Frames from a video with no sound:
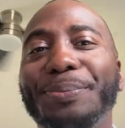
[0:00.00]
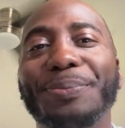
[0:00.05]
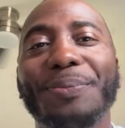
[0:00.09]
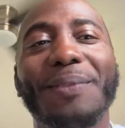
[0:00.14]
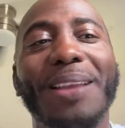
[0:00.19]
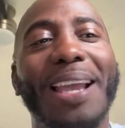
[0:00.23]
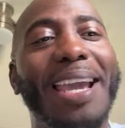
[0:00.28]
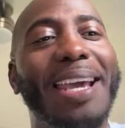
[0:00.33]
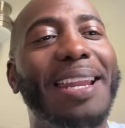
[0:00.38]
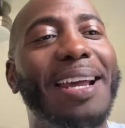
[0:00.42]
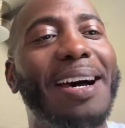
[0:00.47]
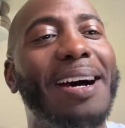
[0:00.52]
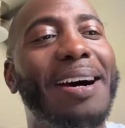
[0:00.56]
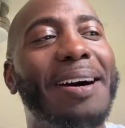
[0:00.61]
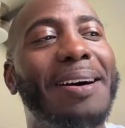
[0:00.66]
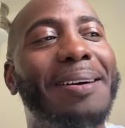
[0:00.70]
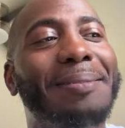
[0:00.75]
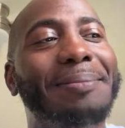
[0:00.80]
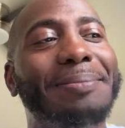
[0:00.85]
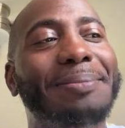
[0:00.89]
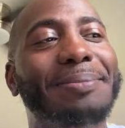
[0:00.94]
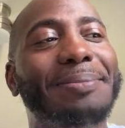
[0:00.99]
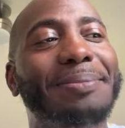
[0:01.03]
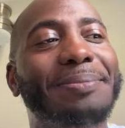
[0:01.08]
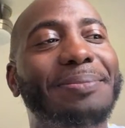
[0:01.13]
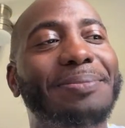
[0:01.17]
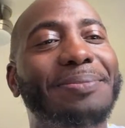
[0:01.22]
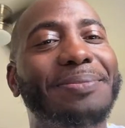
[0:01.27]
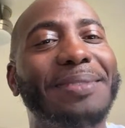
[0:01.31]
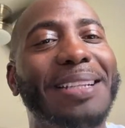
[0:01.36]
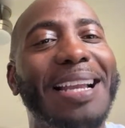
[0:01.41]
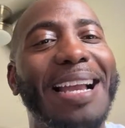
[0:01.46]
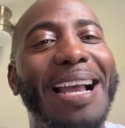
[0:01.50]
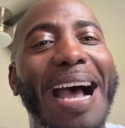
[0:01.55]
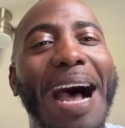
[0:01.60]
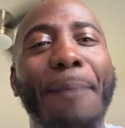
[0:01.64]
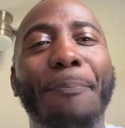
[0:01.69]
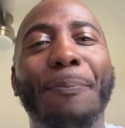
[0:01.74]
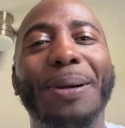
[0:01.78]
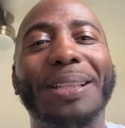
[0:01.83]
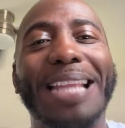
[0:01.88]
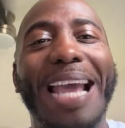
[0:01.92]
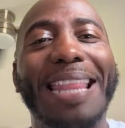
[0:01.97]
and I
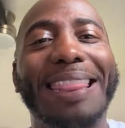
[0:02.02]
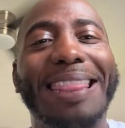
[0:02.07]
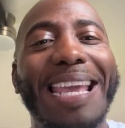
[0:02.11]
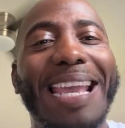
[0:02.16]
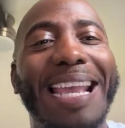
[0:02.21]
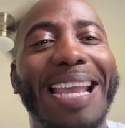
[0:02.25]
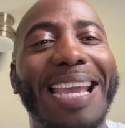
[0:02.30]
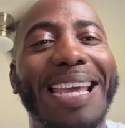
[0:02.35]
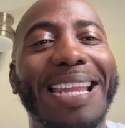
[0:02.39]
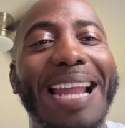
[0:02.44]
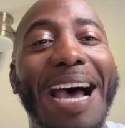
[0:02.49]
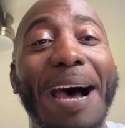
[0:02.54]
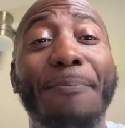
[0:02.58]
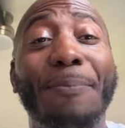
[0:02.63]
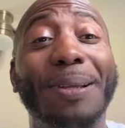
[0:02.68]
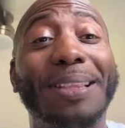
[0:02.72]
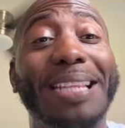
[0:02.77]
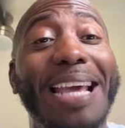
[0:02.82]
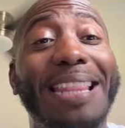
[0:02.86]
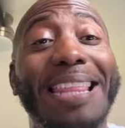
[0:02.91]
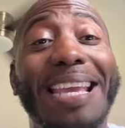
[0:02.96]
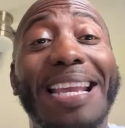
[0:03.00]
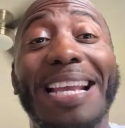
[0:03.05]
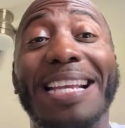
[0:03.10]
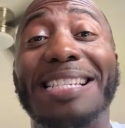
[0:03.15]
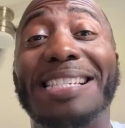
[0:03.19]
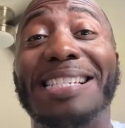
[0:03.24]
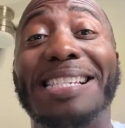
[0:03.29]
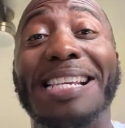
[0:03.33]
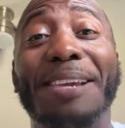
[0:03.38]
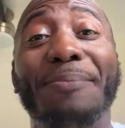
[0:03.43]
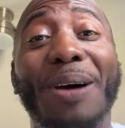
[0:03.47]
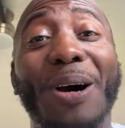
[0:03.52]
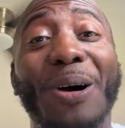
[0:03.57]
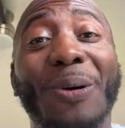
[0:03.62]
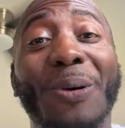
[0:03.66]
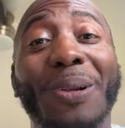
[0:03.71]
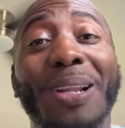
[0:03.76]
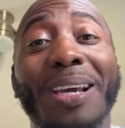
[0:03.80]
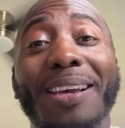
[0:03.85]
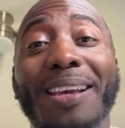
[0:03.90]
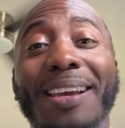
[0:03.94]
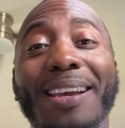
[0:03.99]
put that thing in. I put that thing in C
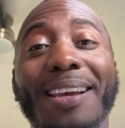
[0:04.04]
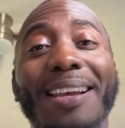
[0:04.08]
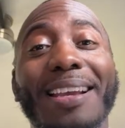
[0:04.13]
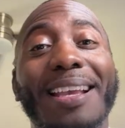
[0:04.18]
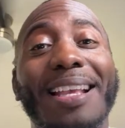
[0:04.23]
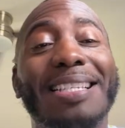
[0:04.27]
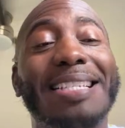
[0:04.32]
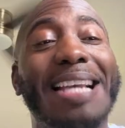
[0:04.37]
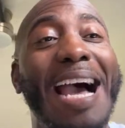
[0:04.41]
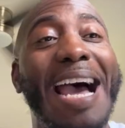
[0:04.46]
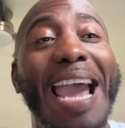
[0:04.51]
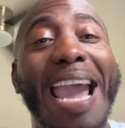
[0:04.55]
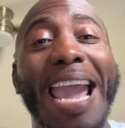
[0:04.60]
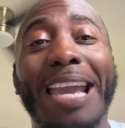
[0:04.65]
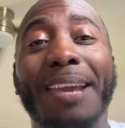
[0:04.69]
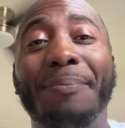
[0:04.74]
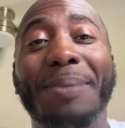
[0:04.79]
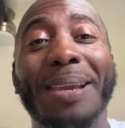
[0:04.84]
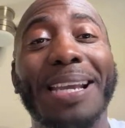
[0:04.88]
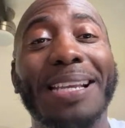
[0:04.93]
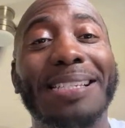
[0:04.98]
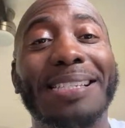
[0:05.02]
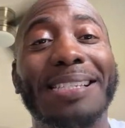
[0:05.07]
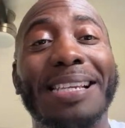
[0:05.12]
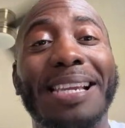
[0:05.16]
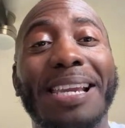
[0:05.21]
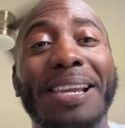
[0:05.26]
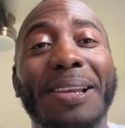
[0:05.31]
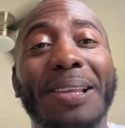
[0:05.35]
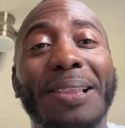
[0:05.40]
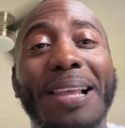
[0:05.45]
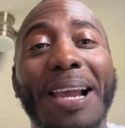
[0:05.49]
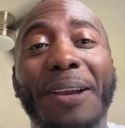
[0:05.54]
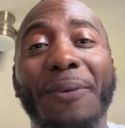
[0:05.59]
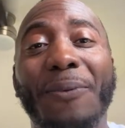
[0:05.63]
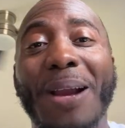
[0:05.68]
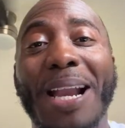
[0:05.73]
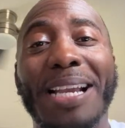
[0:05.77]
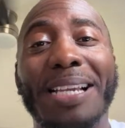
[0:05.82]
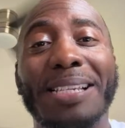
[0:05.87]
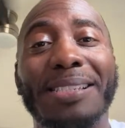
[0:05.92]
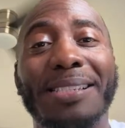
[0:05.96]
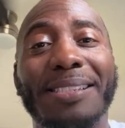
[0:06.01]
mode. It's got A, B, and C, like
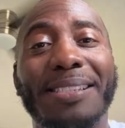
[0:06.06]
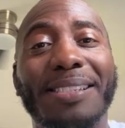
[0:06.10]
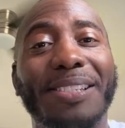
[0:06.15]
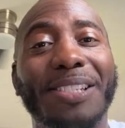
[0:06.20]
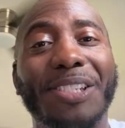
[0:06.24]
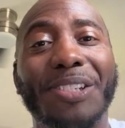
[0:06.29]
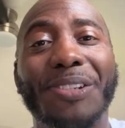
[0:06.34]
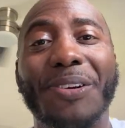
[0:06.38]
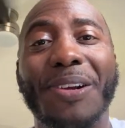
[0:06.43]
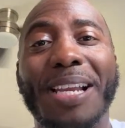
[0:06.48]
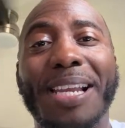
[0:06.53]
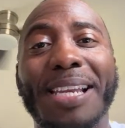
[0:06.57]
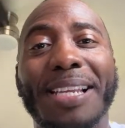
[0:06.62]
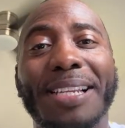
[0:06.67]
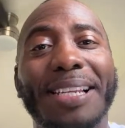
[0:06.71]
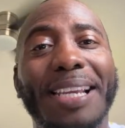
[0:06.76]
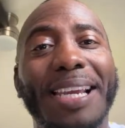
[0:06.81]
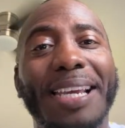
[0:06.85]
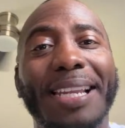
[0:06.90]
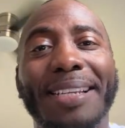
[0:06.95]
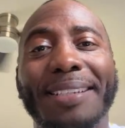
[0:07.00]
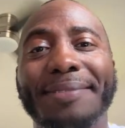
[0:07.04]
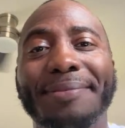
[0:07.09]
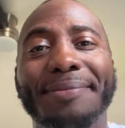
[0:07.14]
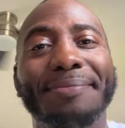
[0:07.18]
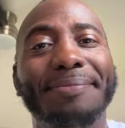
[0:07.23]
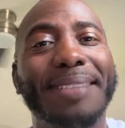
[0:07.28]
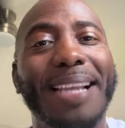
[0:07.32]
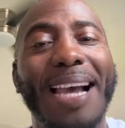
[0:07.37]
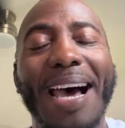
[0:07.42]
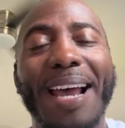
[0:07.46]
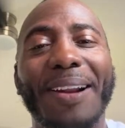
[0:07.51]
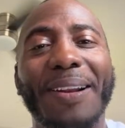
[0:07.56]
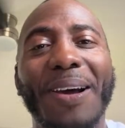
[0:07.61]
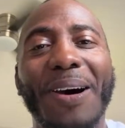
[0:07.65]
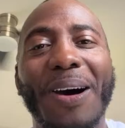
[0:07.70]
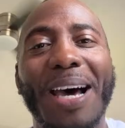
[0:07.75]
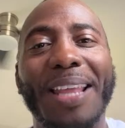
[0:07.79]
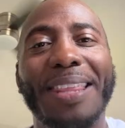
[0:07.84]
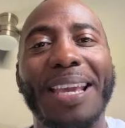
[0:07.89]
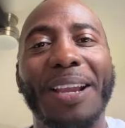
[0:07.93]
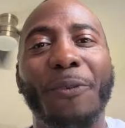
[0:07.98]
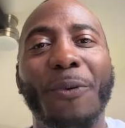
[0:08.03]
race, street, and I don't know.
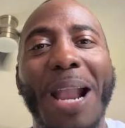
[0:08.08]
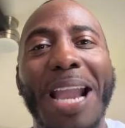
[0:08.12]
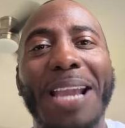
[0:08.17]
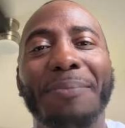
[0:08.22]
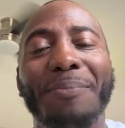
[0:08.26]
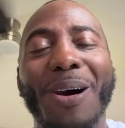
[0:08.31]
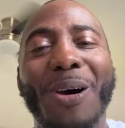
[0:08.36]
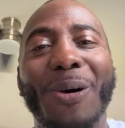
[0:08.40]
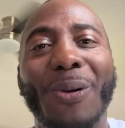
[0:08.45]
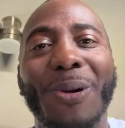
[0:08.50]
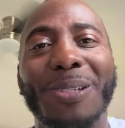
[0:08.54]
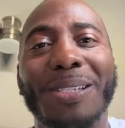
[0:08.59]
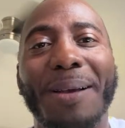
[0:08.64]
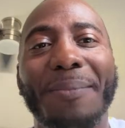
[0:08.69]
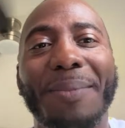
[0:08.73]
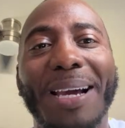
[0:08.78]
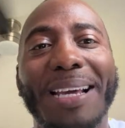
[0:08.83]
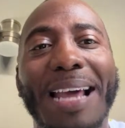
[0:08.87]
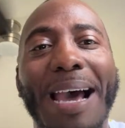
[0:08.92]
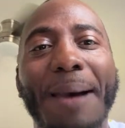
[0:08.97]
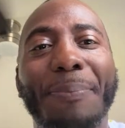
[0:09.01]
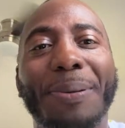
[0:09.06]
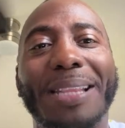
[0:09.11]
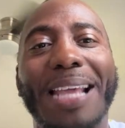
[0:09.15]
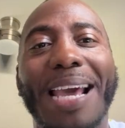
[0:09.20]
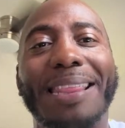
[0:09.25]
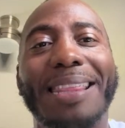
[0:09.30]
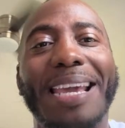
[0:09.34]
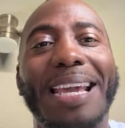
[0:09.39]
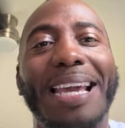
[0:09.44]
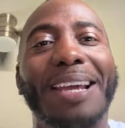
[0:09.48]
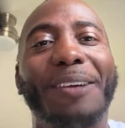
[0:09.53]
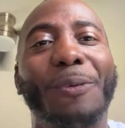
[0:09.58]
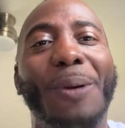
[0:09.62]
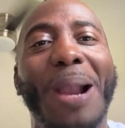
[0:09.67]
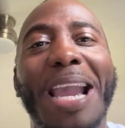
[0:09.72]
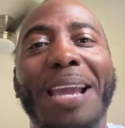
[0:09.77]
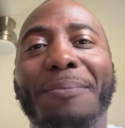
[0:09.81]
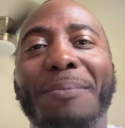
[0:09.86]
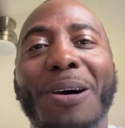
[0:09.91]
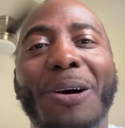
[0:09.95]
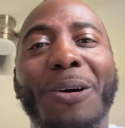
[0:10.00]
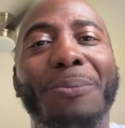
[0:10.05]
I think rain mode or something like that. I put that thing in
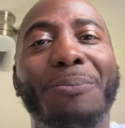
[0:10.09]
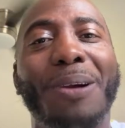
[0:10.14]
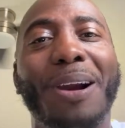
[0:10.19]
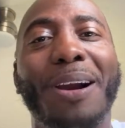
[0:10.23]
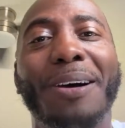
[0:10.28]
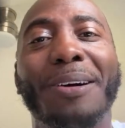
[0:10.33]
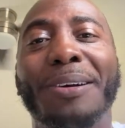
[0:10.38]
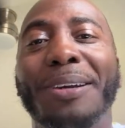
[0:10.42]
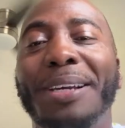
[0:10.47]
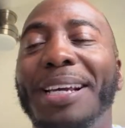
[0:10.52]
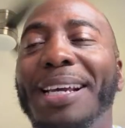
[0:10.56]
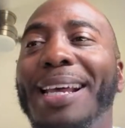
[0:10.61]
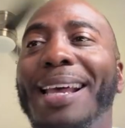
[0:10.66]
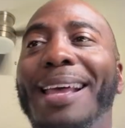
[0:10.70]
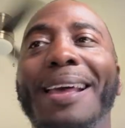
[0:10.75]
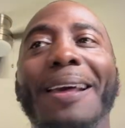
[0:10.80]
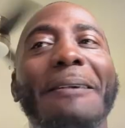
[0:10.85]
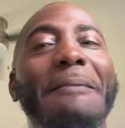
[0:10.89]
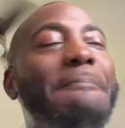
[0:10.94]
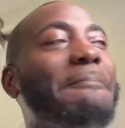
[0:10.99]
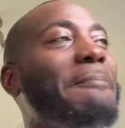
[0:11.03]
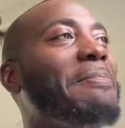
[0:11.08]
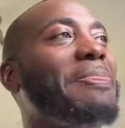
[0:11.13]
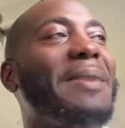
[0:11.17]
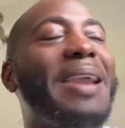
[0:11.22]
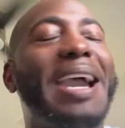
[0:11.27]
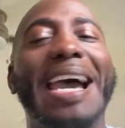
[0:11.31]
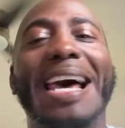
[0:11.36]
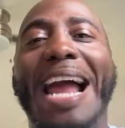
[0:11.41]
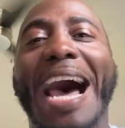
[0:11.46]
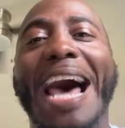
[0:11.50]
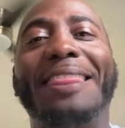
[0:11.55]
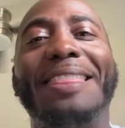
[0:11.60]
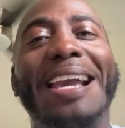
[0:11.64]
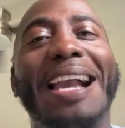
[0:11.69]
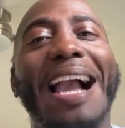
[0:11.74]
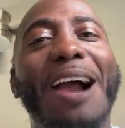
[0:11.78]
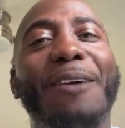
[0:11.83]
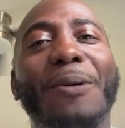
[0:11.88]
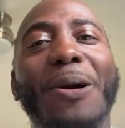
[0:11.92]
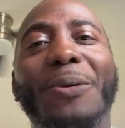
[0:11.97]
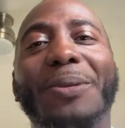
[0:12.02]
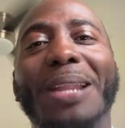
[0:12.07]
rain mode, bro, and I think
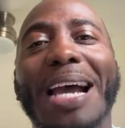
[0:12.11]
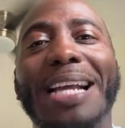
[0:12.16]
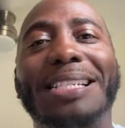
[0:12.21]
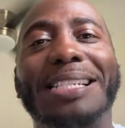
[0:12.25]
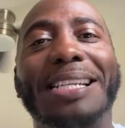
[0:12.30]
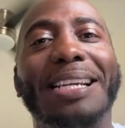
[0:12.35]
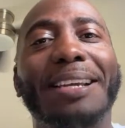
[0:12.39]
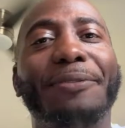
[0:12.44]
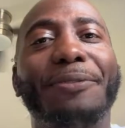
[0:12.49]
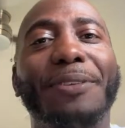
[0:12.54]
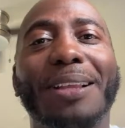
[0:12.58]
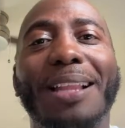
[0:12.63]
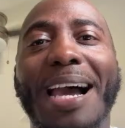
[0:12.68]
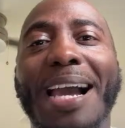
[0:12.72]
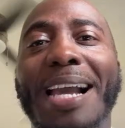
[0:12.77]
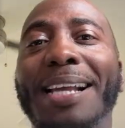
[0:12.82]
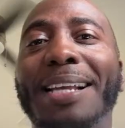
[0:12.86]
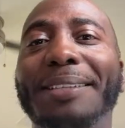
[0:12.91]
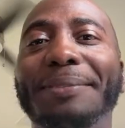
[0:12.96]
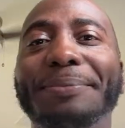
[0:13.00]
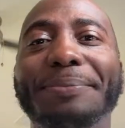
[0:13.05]
I rode that shit for like